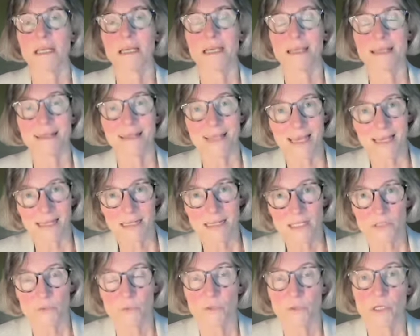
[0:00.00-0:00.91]
And that
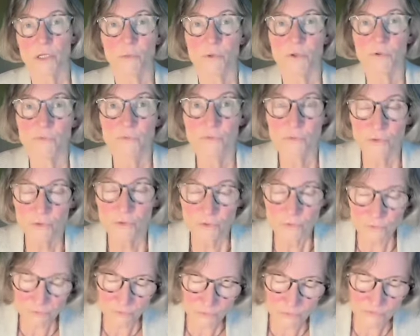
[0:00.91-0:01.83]
is what I want for
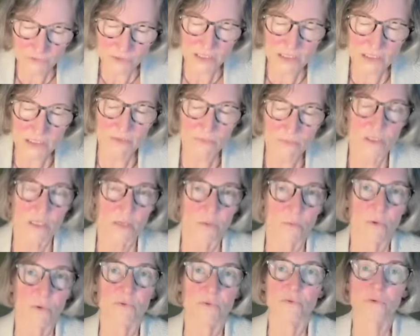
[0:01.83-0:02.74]
you. That's what I
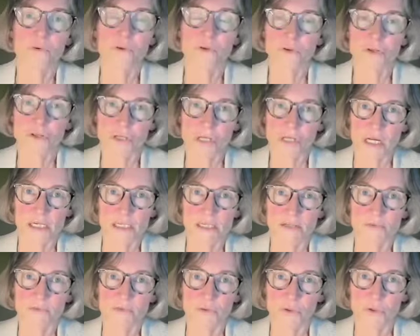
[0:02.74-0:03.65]
want for your child
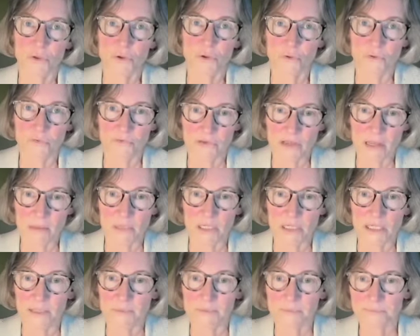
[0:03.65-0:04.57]
and for your whole
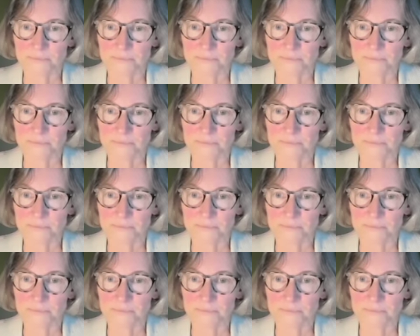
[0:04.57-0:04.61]
family.